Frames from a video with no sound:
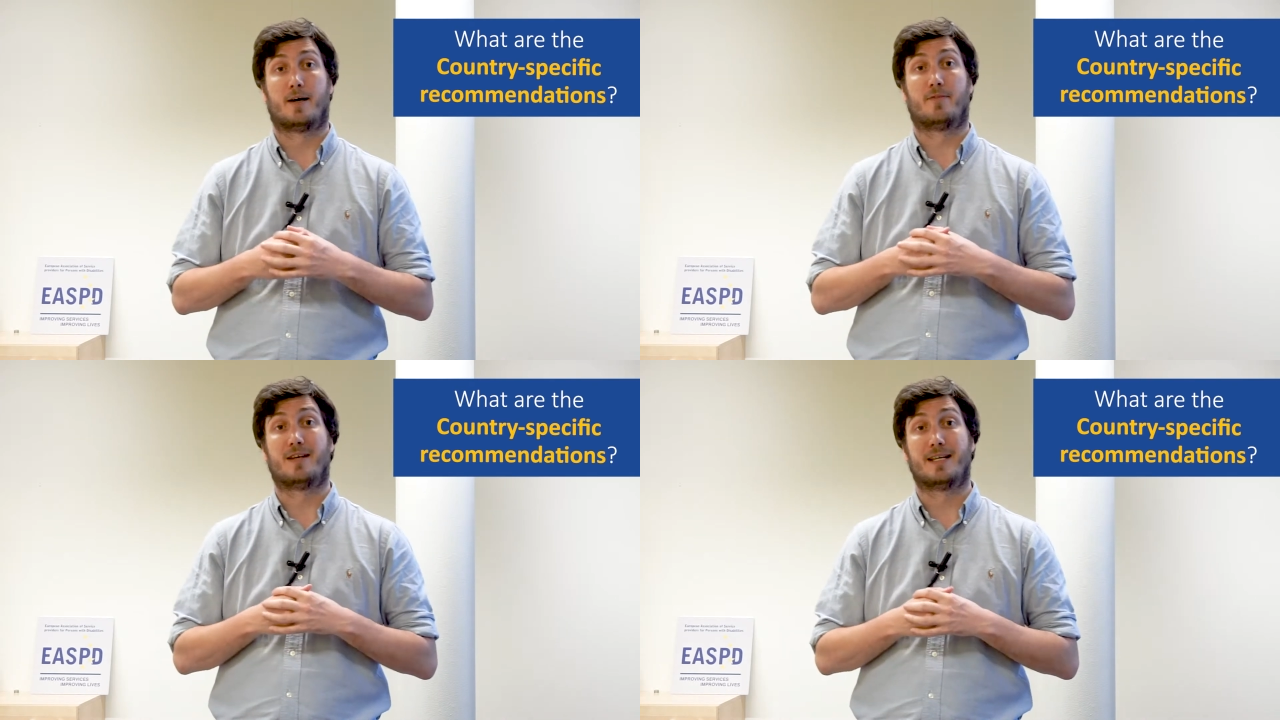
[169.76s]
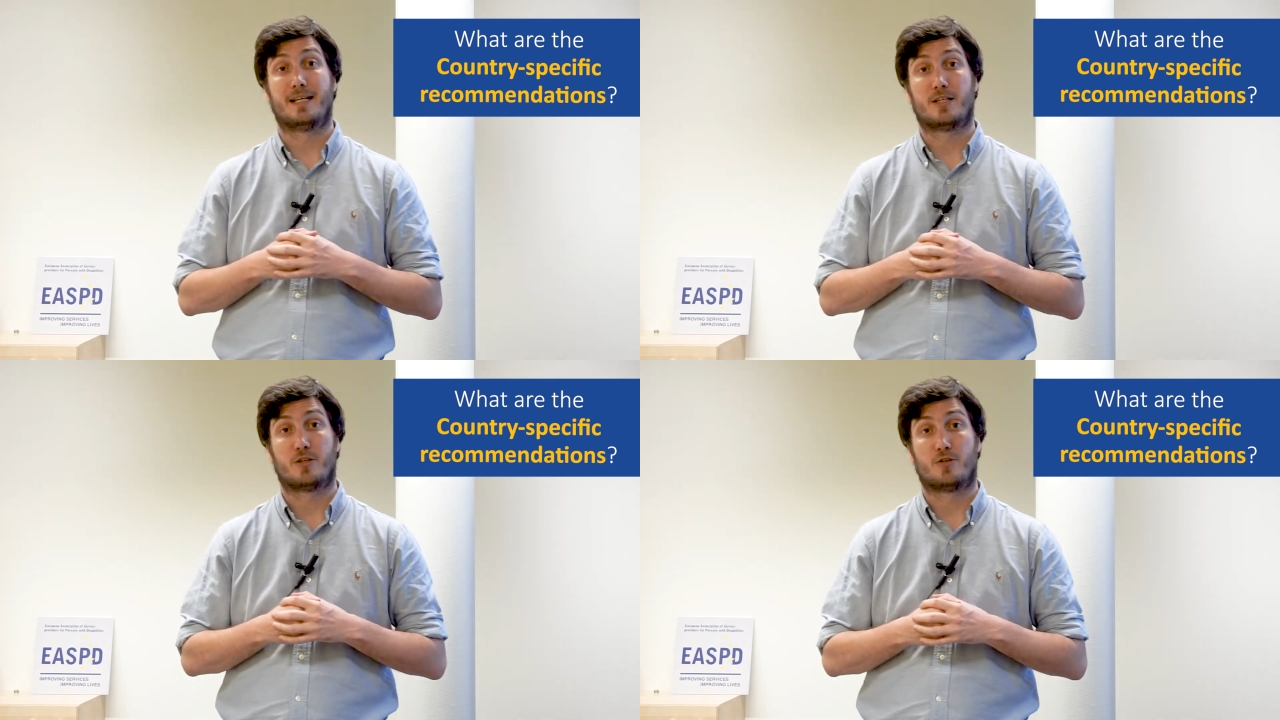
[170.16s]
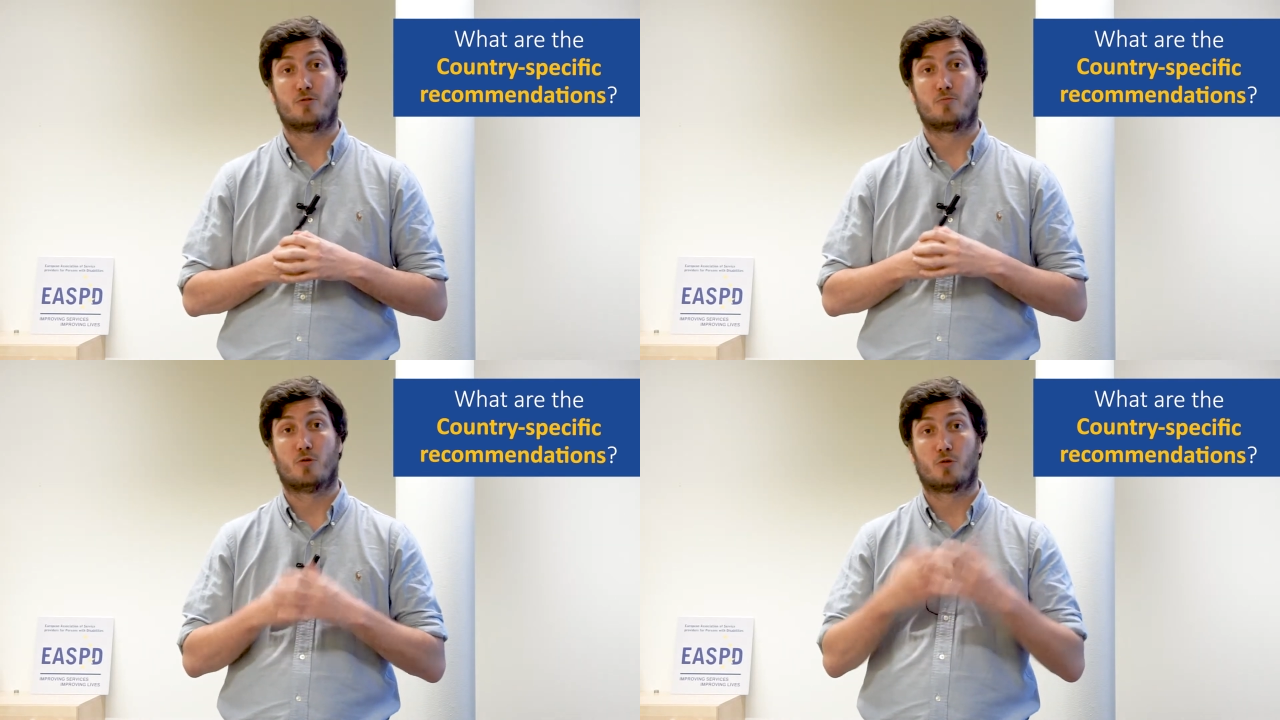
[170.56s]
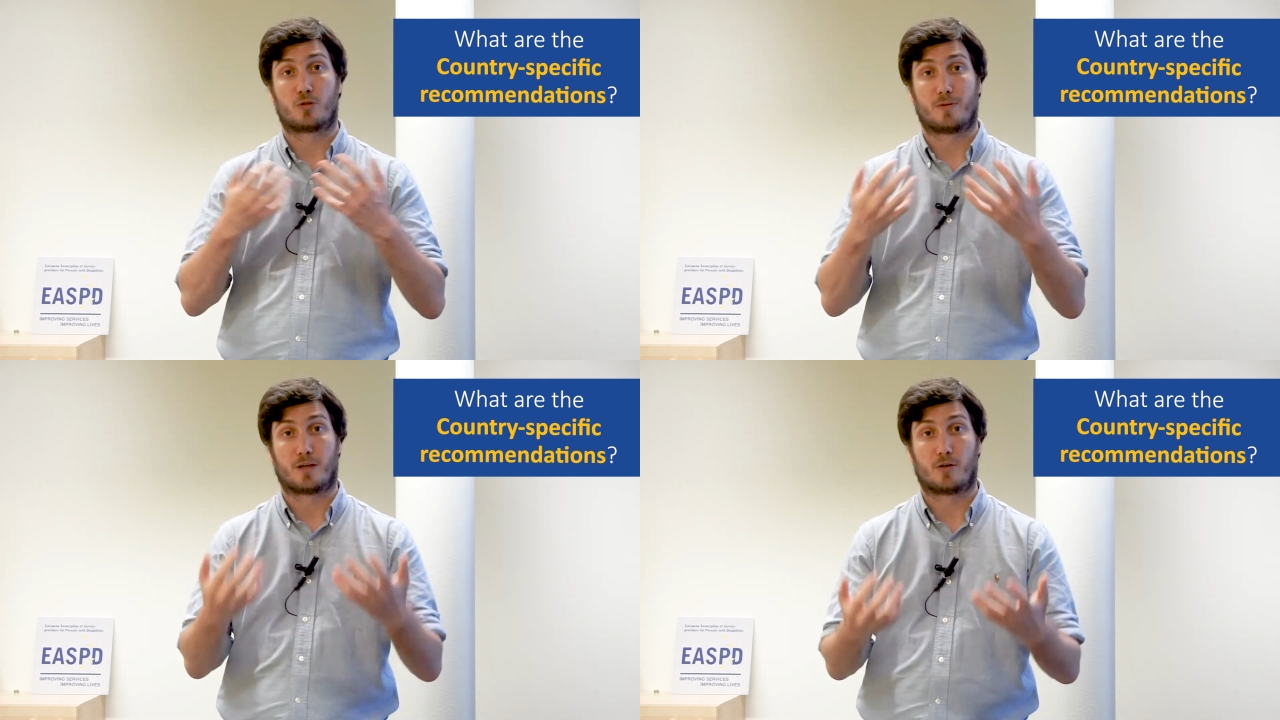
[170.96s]
the need to do more
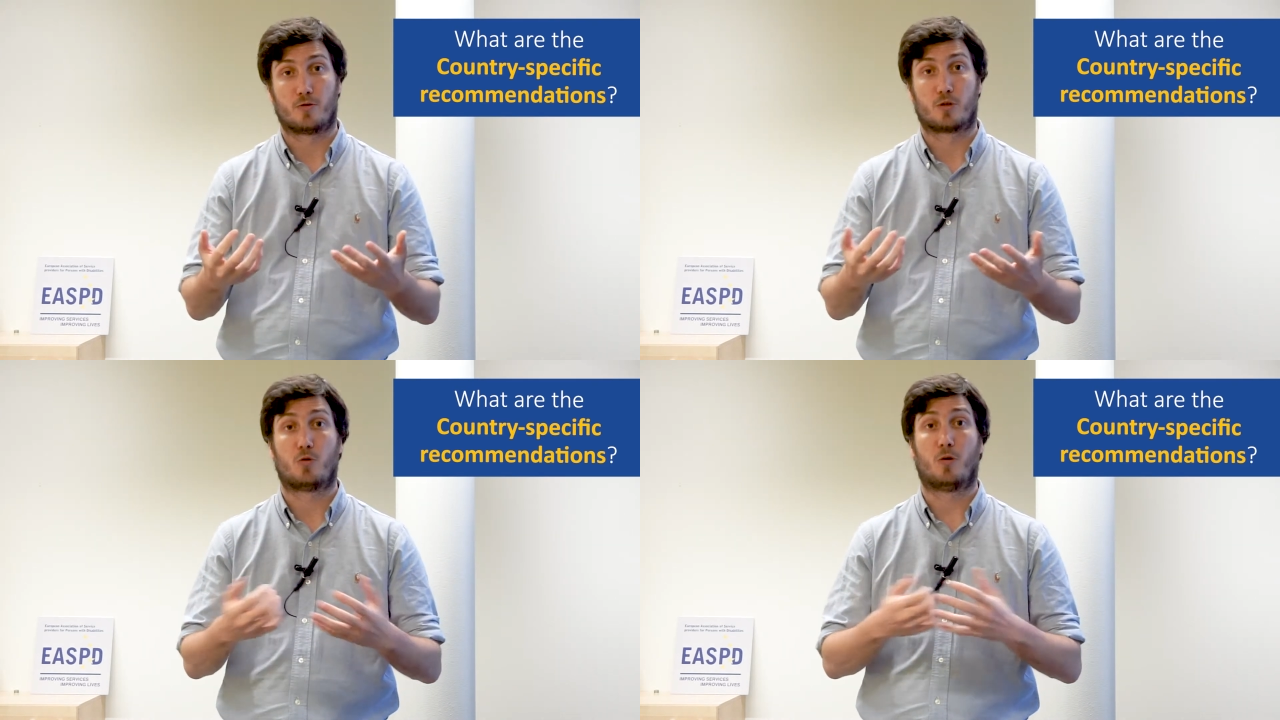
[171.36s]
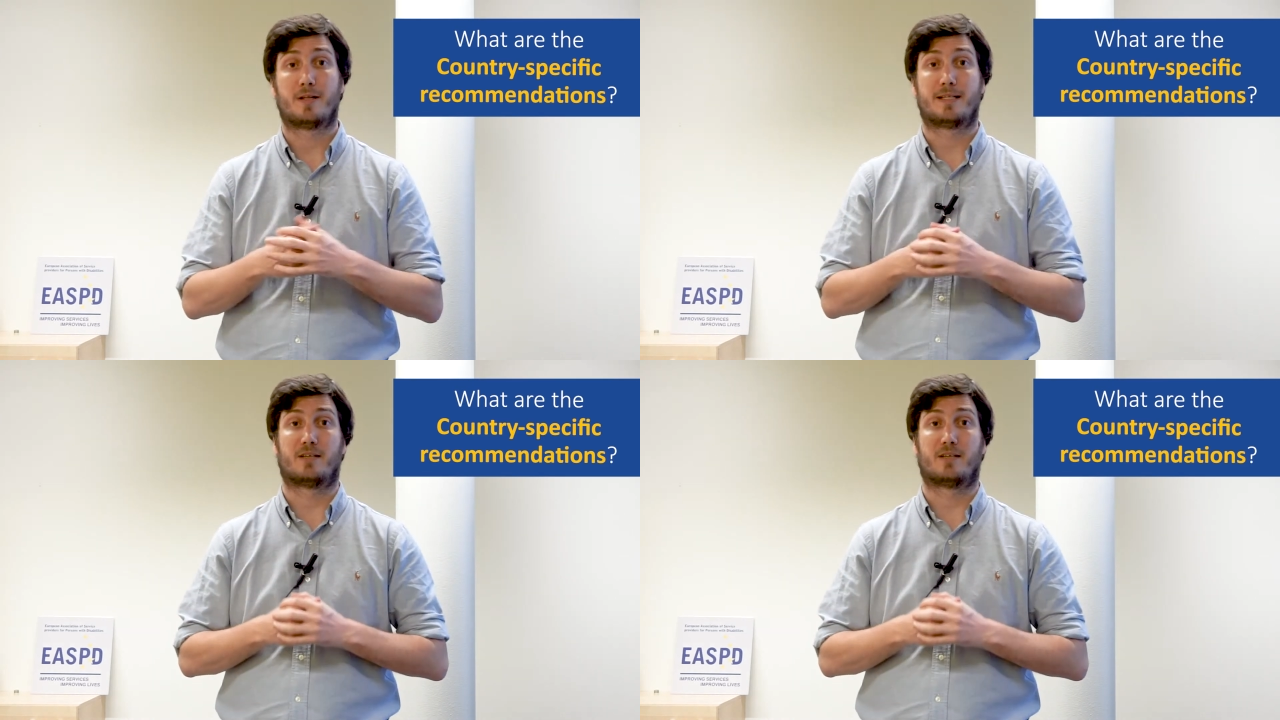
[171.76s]
to include quality